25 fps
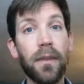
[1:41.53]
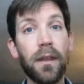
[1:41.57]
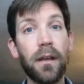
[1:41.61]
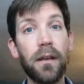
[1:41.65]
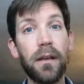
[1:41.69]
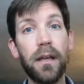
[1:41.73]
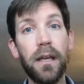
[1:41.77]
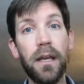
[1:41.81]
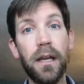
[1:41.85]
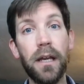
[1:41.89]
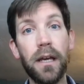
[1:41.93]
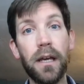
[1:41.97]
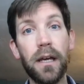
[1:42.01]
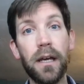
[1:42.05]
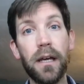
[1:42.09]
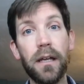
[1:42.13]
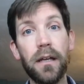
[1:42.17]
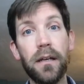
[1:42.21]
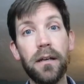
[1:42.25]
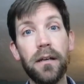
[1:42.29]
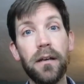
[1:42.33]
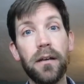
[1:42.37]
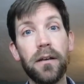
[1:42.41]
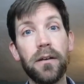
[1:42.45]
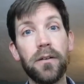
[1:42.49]

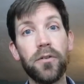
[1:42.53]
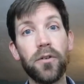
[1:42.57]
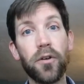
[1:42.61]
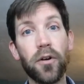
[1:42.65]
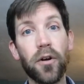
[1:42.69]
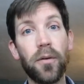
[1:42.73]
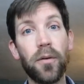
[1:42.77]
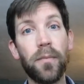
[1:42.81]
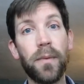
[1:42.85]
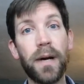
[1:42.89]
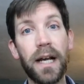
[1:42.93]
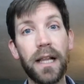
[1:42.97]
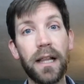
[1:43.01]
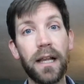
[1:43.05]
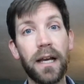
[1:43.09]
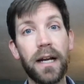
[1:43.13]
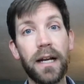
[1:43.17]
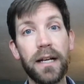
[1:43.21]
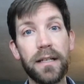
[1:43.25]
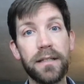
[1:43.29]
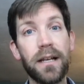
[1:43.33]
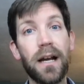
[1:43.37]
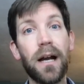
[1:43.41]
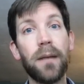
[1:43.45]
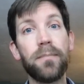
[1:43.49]
in
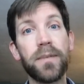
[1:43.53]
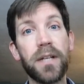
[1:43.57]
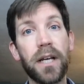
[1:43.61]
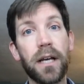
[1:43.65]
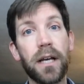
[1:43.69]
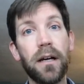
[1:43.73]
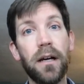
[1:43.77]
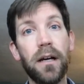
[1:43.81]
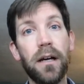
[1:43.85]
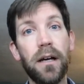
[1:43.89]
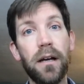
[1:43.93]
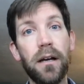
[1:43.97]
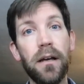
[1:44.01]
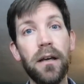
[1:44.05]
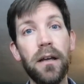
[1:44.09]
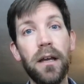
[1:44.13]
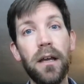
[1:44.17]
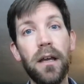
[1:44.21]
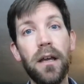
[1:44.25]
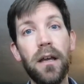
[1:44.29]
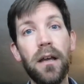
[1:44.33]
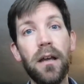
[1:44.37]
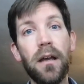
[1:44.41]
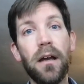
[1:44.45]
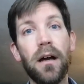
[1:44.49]
neuromyelitis optica
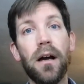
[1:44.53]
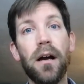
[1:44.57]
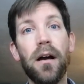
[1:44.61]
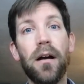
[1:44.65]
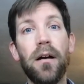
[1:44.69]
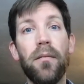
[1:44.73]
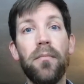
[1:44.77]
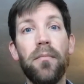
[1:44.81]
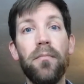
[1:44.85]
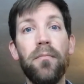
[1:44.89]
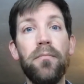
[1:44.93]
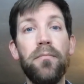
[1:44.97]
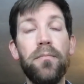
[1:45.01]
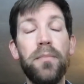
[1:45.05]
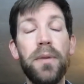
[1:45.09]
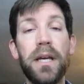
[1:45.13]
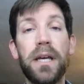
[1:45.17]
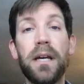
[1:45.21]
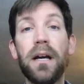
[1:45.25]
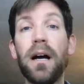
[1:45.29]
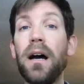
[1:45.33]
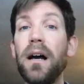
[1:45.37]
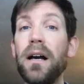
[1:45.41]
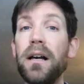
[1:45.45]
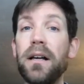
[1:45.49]

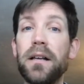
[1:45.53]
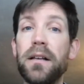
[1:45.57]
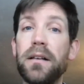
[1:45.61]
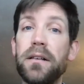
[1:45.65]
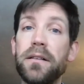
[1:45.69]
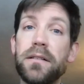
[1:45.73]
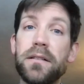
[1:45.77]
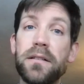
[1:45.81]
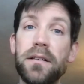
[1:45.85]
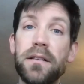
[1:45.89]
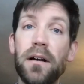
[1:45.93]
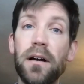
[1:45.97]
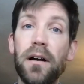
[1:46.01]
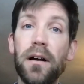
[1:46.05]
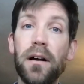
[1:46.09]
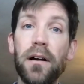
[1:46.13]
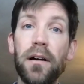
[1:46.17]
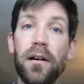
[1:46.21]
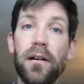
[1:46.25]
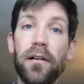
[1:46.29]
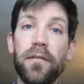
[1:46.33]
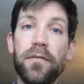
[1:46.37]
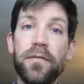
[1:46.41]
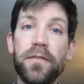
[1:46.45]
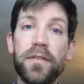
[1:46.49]
because
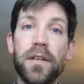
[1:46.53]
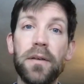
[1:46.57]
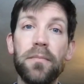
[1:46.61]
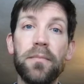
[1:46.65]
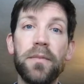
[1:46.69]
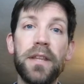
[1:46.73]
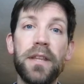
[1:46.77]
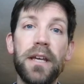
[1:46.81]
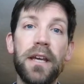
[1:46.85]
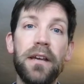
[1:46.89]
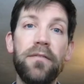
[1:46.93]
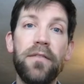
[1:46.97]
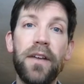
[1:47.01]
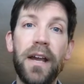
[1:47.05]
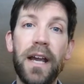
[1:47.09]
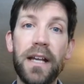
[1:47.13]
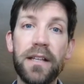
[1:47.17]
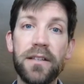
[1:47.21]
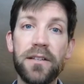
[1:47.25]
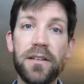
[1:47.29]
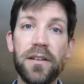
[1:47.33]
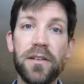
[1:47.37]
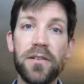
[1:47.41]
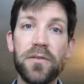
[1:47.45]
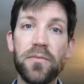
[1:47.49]
of some of the
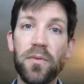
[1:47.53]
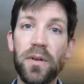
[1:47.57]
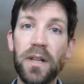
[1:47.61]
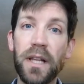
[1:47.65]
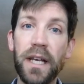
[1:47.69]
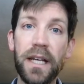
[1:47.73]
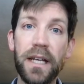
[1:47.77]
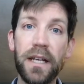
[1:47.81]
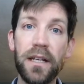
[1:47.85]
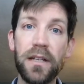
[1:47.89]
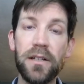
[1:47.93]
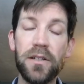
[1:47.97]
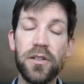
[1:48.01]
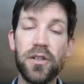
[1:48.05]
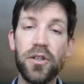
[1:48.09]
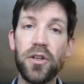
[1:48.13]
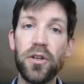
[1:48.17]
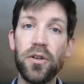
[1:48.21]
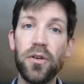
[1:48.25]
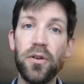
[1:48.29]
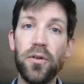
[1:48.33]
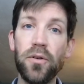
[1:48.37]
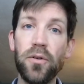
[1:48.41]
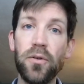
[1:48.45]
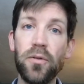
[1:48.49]
advances related
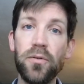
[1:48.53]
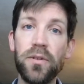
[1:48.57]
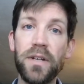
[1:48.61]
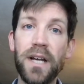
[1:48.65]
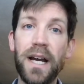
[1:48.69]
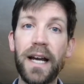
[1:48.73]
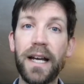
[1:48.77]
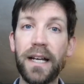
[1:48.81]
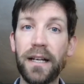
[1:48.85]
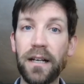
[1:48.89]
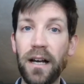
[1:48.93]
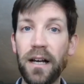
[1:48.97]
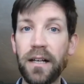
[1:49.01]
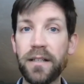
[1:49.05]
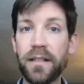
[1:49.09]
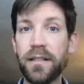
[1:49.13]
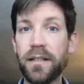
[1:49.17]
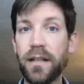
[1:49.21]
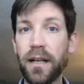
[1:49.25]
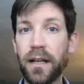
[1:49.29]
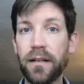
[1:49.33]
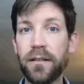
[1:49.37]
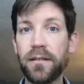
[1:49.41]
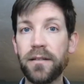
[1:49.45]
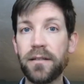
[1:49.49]
to
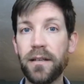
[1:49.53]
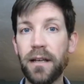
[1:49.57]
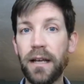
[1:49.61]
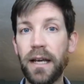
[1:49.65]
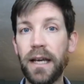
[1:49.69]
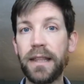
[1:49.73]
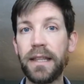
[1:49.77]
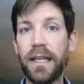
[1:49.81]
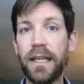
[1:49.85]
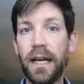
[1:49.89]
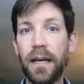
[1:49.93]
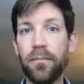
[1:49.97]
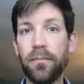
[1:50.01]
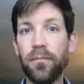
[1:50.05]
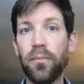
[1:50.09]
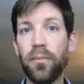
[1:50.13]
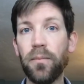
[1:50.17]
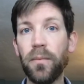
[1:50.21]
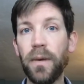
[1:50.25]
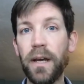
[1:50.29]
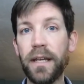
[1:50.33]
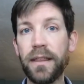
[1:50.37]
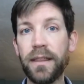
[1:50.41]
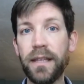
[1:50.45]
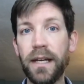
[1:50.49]
diagnostics at
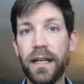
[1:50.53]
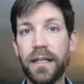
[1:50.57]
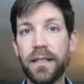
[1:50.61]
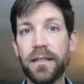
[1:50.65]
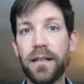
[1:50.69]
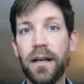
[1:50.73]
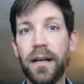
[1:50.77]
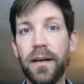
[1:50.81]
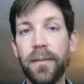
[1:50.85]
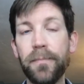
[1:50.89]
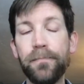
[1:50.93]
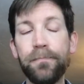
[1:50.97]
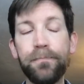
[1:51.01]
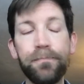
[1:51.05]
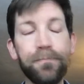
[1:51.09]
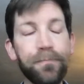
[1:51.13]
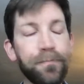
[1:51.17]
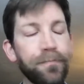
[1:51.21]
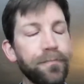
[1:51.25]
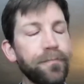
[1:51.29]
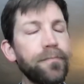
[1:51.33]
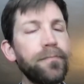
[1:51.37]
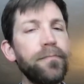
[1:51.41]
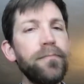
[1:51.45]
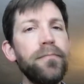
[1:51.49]
that time.
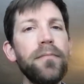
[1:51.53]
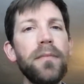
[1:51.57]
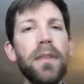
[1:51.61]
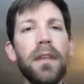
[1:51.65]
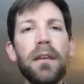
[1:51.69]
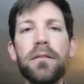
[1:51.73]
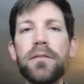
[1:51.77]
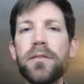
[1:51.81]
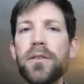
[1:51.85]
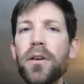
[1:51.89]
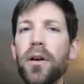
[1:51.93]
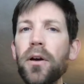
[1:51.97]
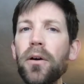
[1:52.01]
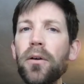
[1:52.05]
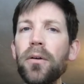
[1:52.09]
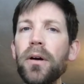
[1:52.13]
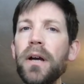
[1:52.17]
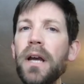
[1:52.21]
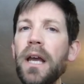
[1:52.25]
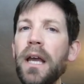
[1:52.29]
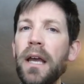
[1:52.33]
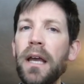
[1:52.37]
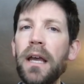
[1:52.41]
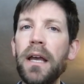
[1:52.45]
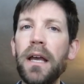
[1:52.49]
So,
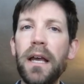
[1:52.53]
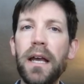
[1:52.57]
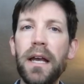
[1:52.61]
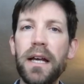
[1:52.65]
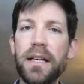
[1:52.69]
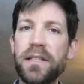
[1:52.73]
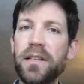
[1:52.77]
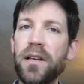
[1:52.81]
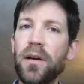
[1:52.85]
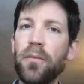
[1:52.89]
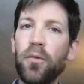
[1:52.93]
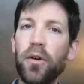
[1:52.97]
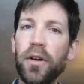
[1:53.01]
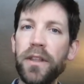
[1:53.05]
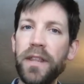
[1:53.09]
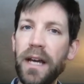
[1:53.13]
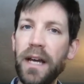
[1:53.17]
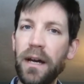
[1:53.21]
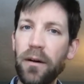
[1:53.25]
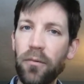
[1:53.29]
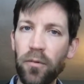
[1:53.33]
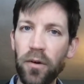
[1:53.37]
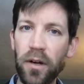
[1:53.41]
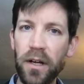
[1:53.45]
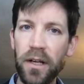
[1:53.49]
as someone
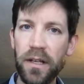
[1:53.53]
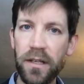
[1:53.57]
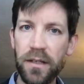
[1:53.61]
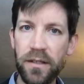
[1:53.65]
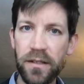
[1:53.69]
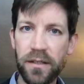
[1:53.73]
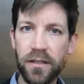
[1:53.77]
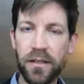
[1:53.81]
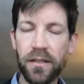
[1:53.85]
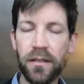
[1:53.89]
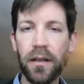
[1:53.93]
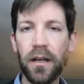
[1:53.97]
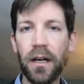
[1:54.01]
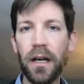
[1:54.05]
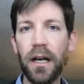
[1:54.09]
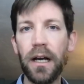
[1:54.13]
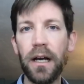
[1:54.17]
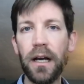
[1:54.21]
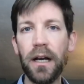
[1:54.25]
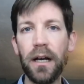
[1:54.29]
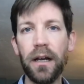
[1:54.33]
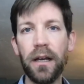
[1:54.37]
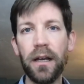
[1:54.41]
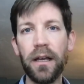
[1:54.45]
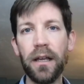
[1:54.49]
that was
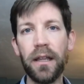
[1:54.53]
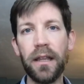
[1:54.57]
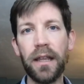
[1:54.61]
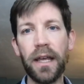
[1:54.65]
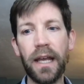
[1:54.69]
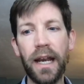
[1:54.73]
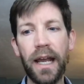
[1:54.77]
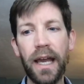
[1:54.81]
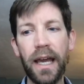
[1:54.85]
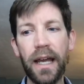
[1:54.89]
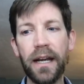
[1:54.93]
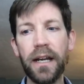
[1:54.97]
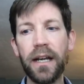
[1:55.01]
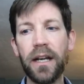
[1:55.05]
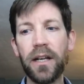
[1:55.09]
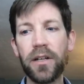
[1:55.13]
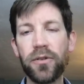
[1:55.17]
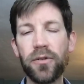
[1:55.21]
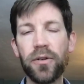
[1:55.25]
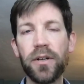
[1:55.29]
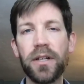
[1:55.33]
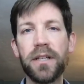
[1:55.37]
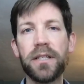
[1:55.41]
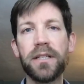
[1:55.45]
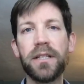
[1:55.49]
that had an
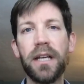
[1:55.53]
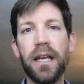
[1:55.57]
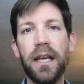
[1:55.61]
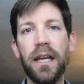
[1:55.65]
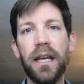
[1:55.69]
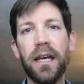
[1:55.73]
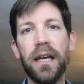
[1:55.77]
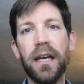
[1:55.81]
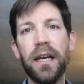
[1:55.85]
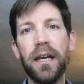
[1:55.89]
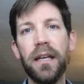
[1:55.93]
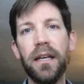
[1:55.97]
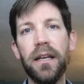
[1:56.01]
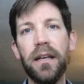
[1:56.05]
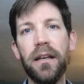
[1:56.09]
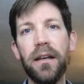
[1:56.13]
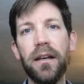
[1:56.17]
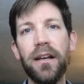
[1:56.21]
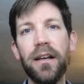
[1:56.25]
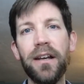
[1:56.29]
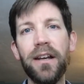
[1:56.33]
interest in